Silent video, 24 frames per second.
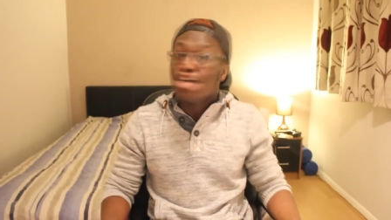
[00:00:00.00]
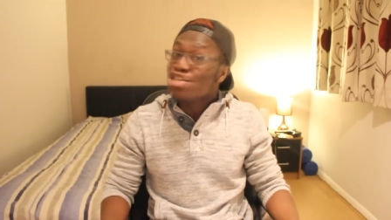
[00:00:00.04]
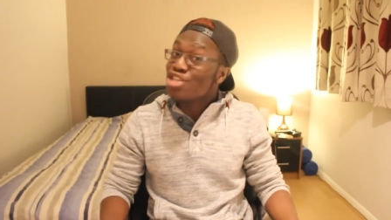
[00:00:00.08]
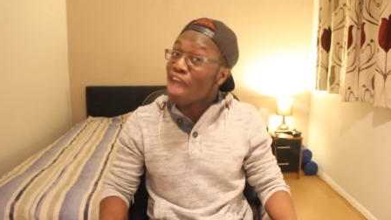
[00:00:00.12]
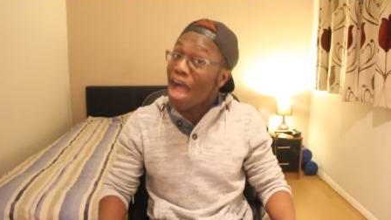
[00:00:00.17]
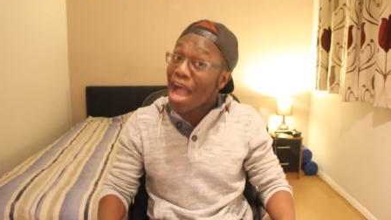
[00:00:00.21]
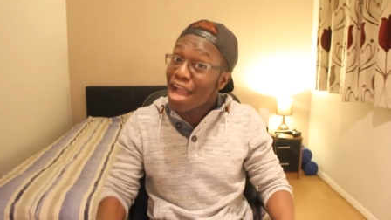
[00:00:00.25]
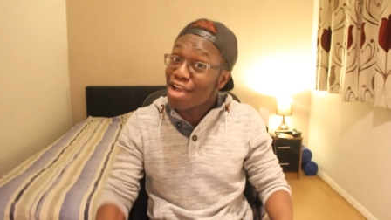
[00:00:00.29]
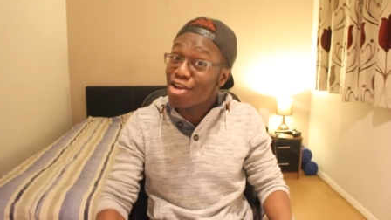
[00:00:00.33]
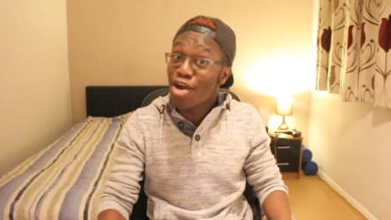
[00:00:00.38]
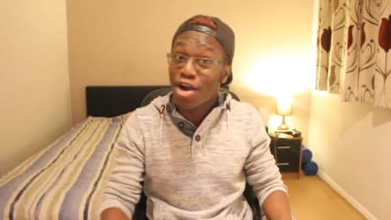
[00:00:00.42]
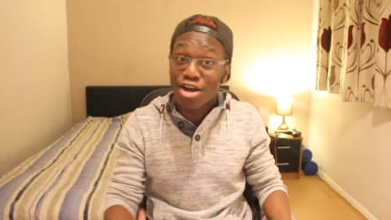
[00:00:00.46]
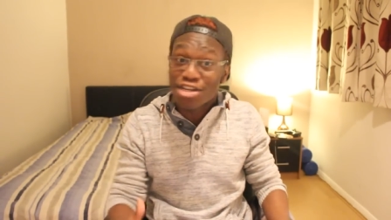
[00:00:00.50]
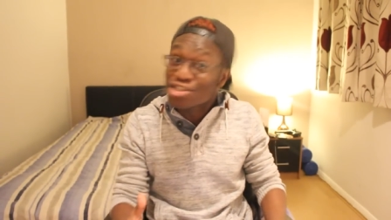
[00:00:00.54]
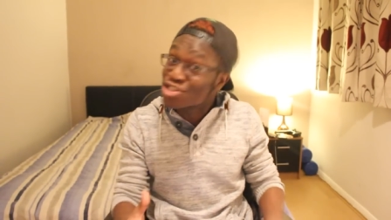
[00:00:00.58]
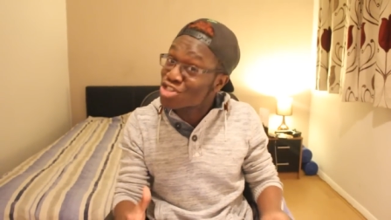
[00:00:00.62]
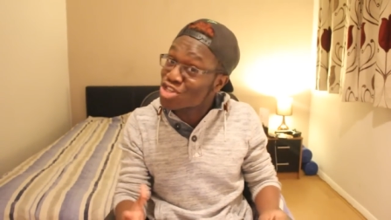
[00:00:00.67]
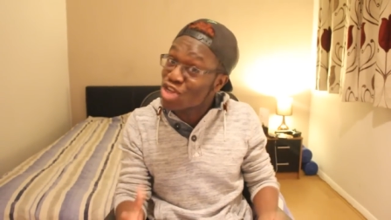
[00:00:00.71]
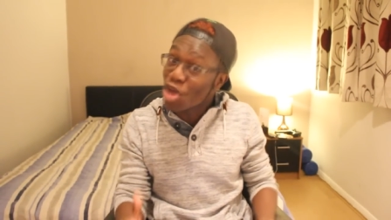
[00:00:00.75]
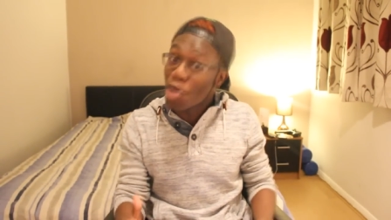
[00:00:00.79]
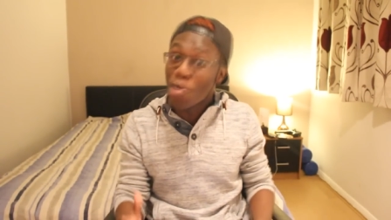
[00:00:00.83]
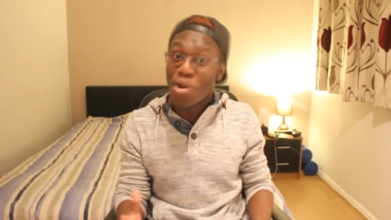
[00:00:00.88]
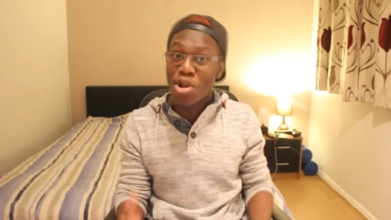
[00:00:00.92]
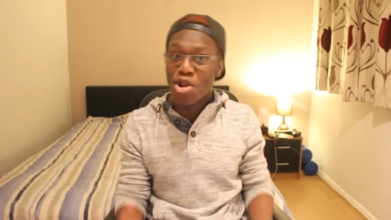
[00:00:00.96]
So I got
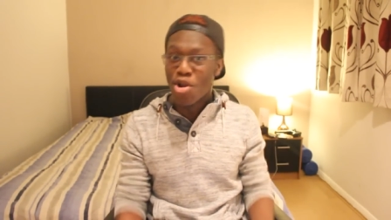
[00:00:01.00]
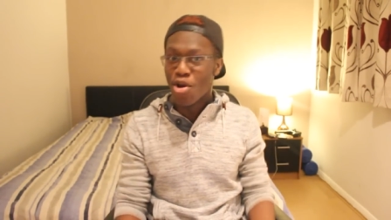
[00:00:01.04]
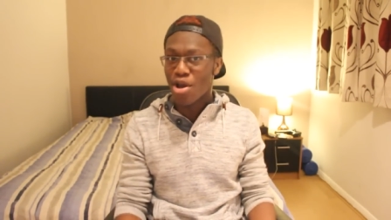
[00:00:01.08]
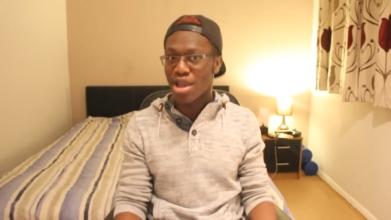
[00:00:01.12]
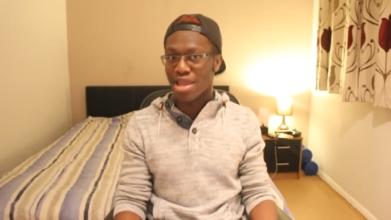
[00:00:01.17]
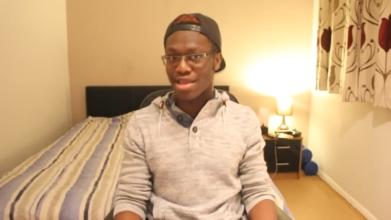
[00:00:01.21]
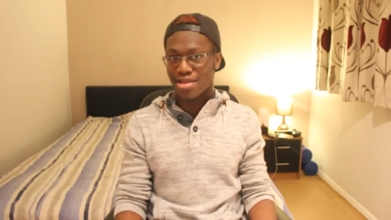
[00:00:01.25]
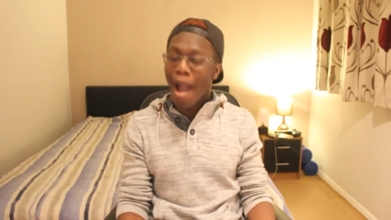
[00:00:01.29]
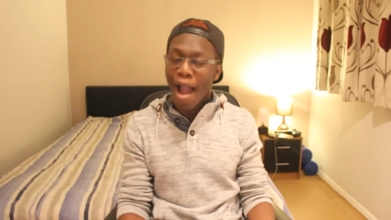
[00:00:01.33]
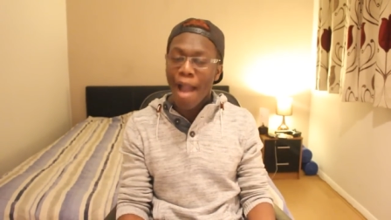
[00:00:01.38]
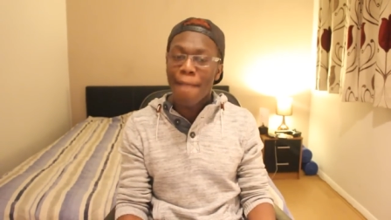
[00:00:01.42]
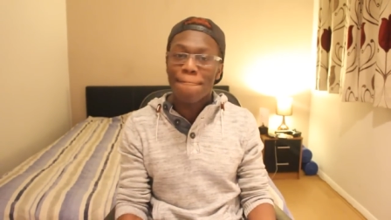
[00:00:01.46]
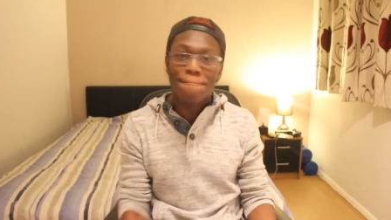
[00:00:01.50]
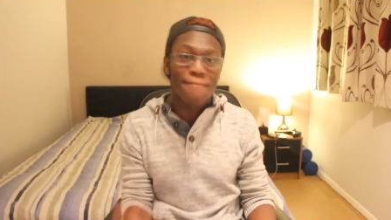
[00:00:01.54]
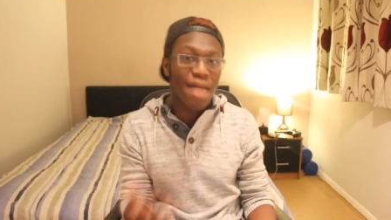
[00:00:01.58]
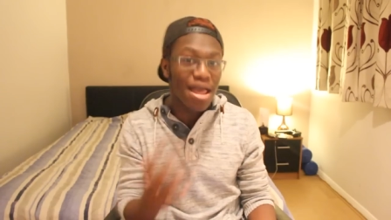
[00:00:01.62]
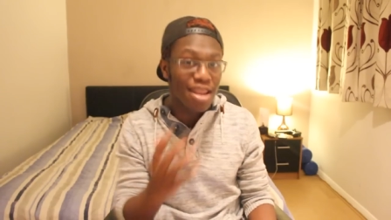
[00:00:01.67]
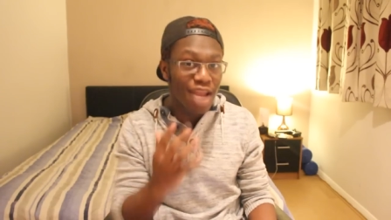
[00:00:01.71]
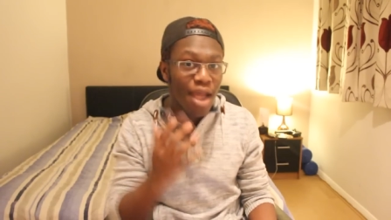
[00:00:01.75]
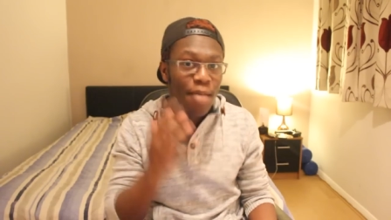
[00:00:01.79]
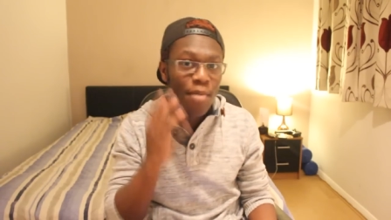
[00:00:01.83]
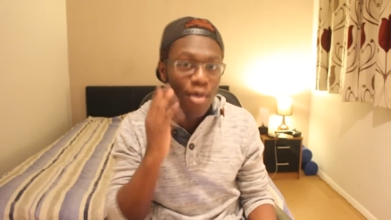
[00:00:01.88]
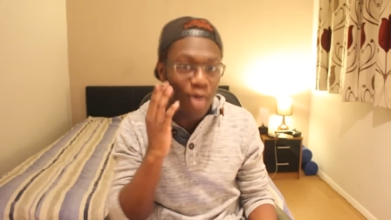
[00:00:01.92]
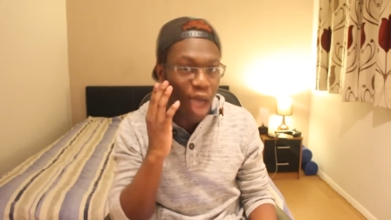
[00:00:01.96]
so annoyed, I'm,
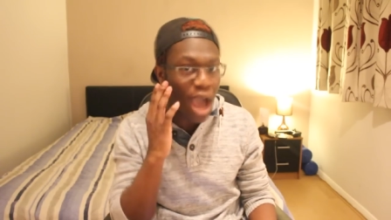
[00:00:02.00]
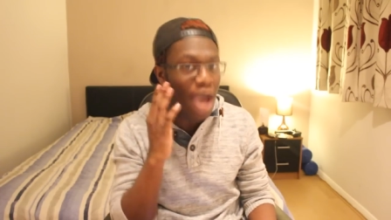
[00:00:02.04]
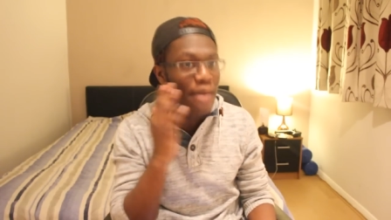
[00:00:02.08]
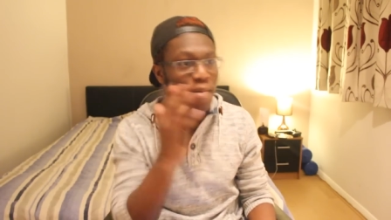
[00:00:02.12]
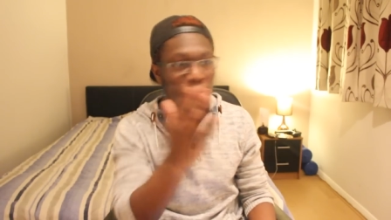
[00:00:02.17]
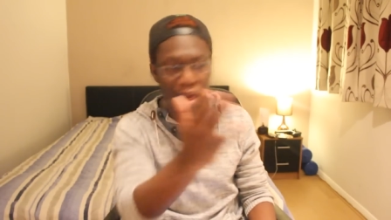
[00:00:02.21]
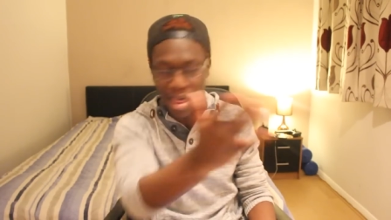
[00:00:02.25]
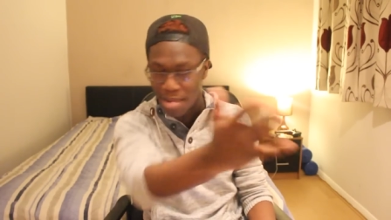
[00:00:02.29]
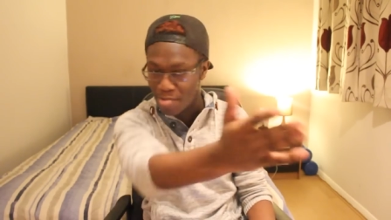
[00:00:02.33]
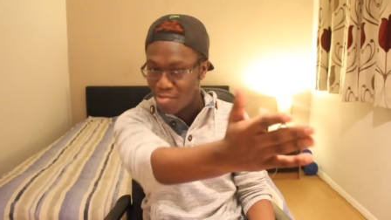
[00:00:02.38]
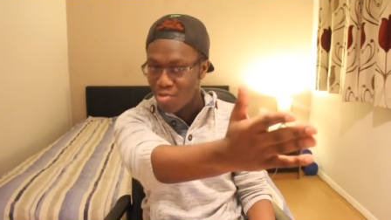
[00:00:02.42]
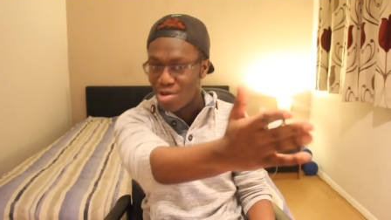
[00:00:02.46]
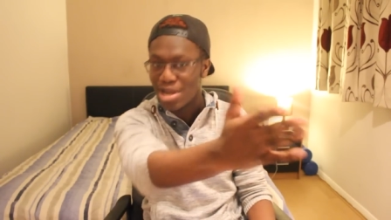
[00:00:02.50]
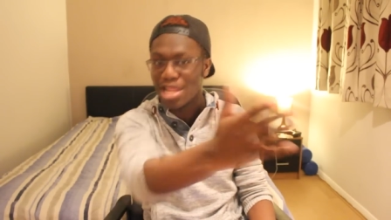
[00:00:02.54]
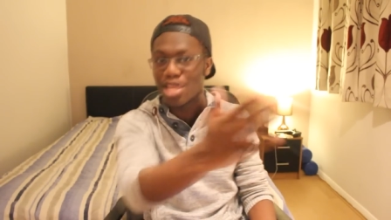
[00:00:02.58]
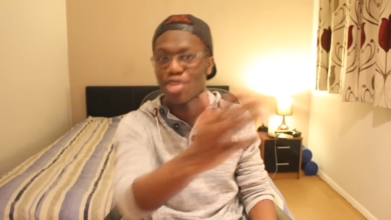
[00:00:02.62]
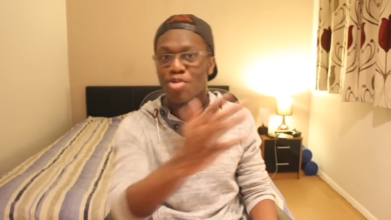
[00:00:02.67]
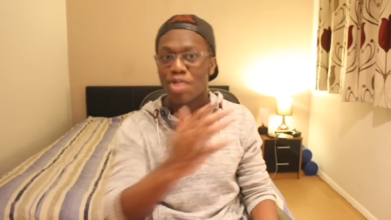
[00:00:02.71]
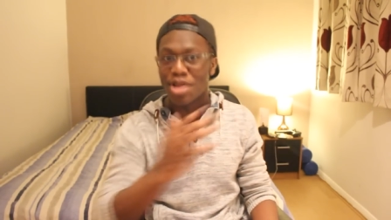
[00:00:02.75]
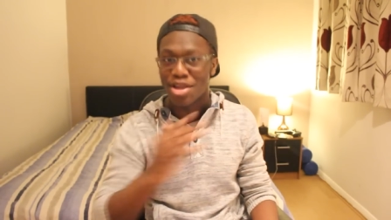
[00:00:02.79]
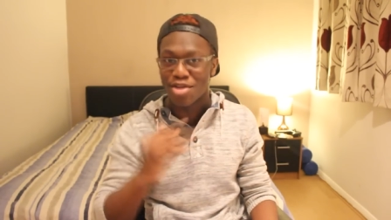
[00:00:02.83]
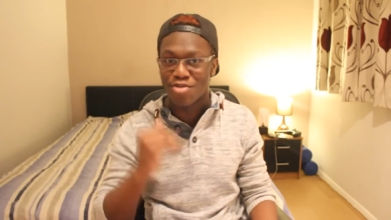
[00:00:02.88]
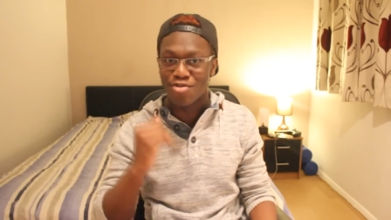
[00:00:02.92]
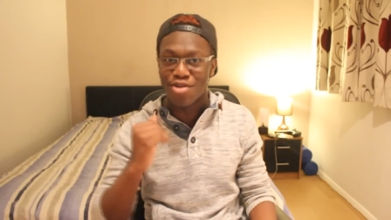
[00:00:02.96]
and I'm, I'm, I'm really
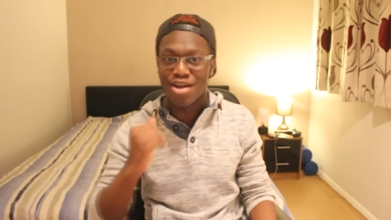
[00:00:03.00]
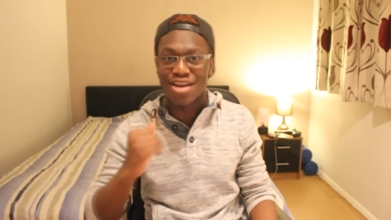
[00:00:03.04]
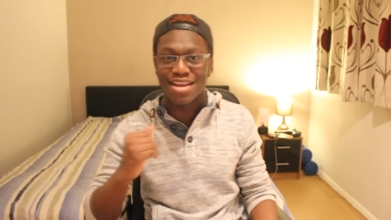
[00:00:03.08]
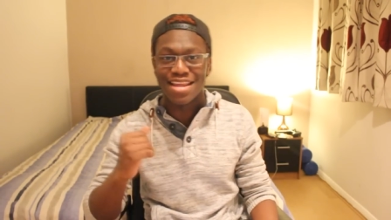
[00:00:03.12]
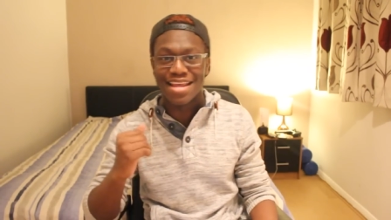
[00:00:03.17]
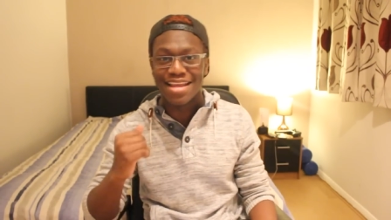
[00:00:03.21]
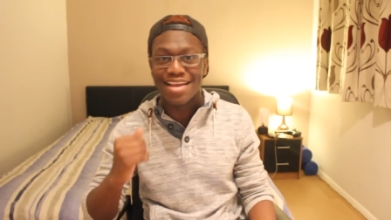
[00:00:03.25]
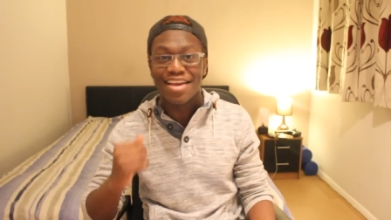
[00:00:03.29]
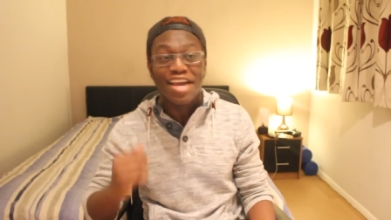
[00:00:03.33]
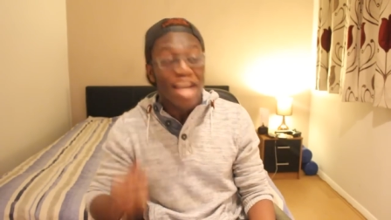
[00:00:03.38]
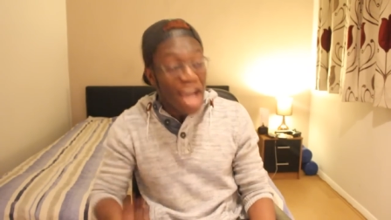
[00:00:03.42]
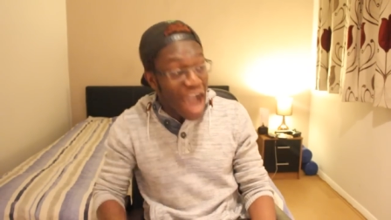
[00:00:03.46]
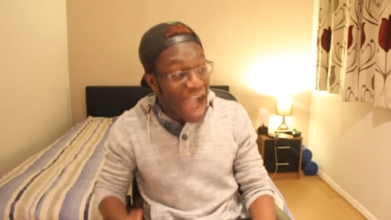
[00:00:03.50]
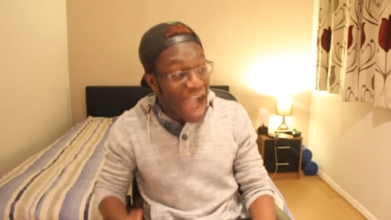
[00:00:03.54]
quick at running.